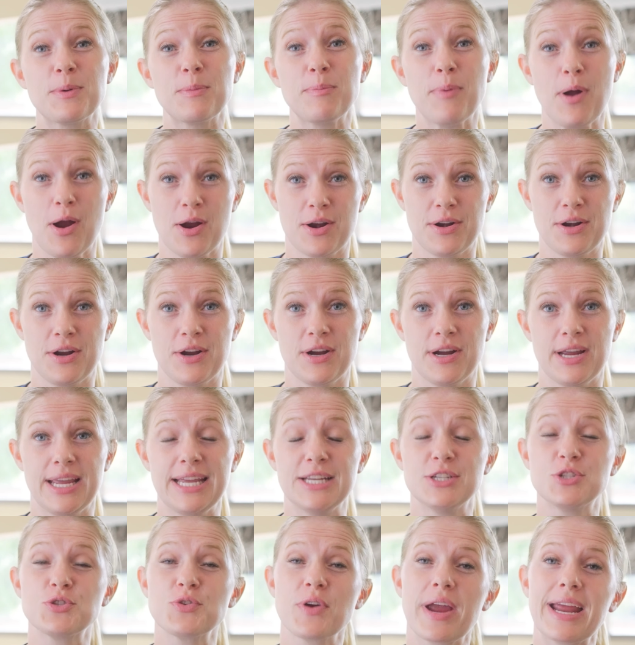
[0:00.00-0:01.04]
partner
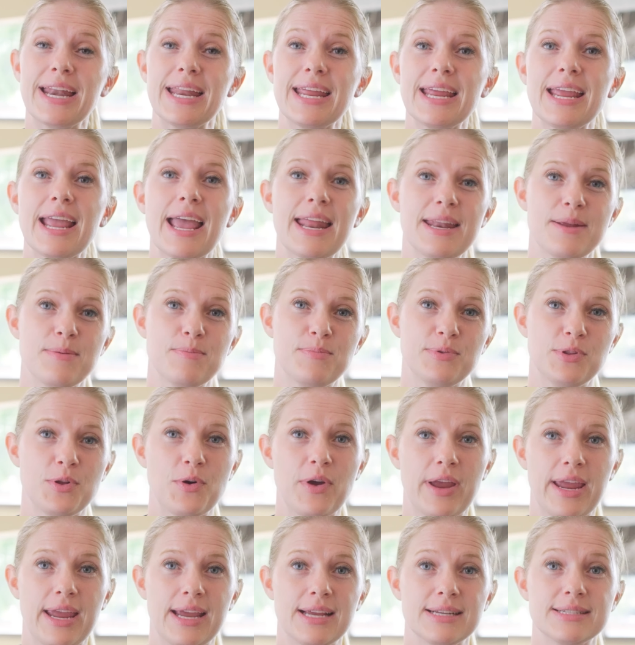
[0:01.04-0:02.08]
in training and
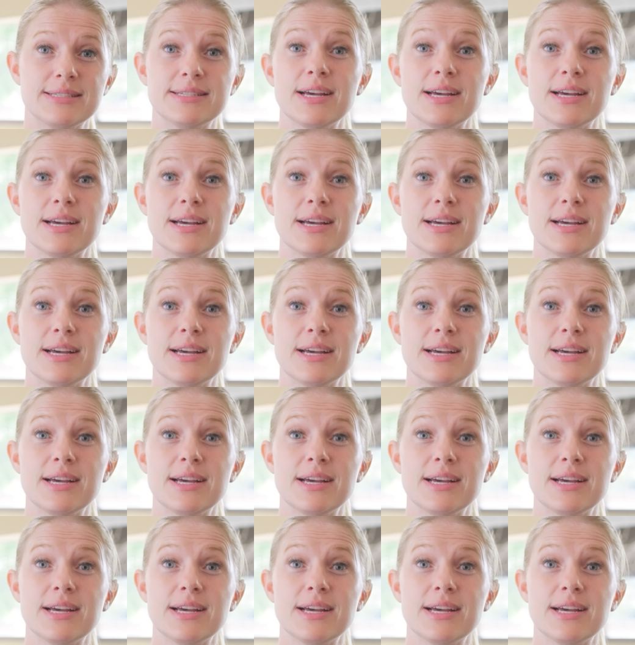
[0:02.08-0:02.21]
employing